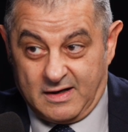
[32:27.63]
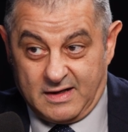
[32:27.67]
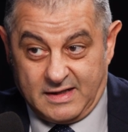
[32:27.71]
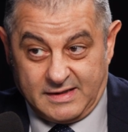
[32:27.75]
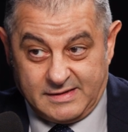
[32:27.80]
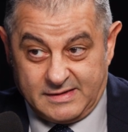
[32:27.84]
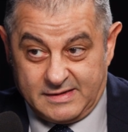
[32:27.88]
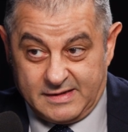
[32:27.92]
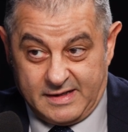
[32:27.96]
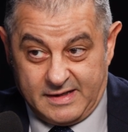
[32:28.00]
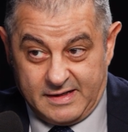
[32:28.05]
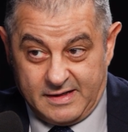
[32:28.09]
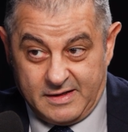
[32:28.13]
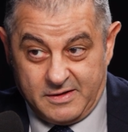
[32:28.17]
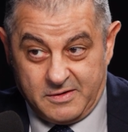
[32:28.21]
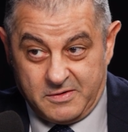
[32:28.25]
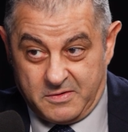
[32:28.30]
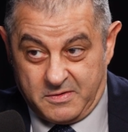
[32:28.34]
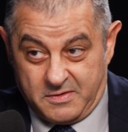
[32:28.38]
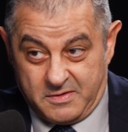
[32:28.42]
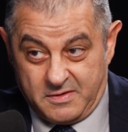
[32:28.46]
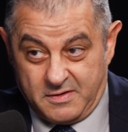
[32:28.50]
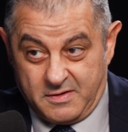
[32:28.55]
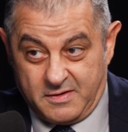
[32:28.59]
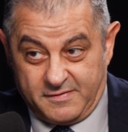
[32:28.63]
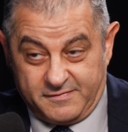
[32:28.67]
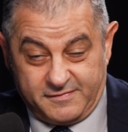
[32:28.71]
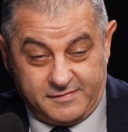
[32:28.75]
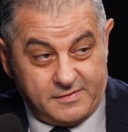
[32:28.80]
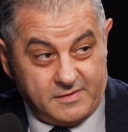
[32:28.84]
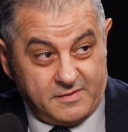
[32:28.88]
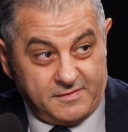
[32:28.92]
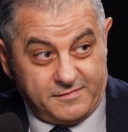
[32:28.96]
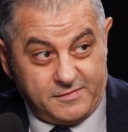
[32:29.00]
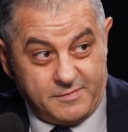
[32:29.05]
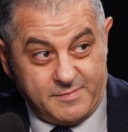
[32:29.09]
let's say,
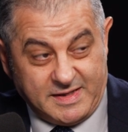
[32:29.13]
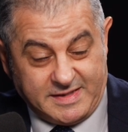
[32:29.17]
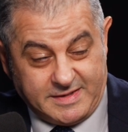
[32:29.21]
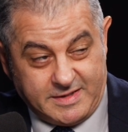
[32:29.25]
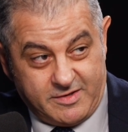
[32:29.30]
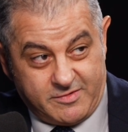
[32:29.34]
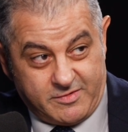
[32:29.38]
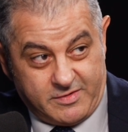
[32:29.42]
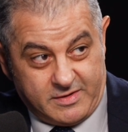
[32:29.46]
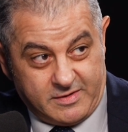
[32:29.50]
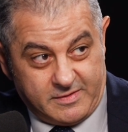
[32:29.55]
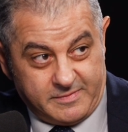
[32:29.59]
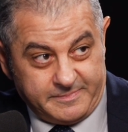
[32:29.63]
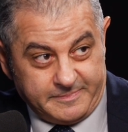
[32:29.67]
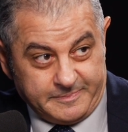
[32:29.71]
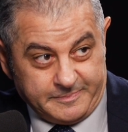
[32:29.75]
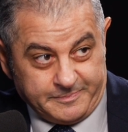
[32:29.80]
of the material.